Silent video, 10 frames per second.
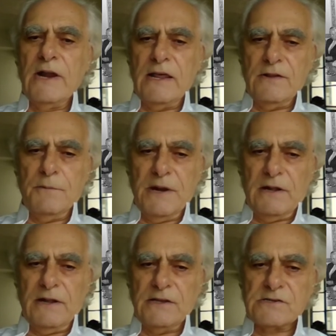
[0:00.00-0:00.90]
in the
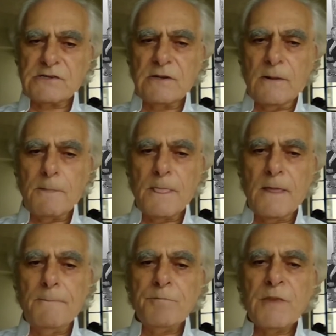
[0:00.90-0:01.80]
Middle East.
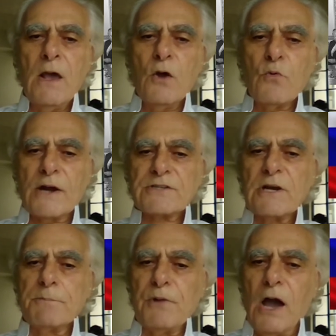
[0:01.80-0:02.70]

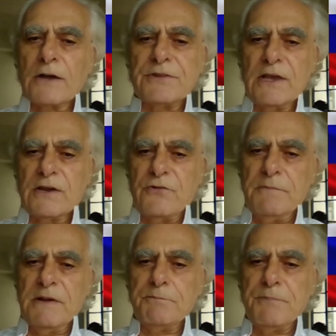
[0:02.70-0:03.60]
Russia blocked the
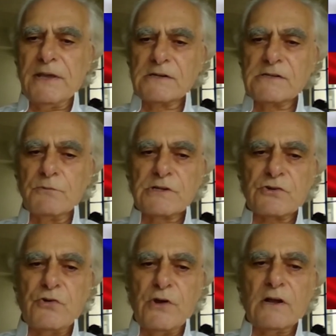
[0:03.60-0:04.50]
agreement because it was
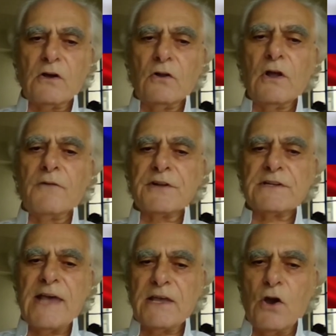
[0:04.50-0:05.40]
critical of the
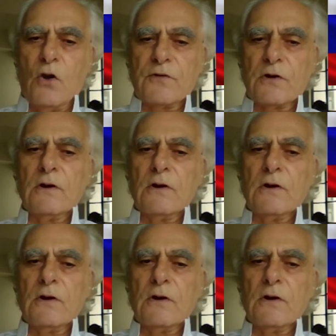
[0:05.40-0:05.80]
takeover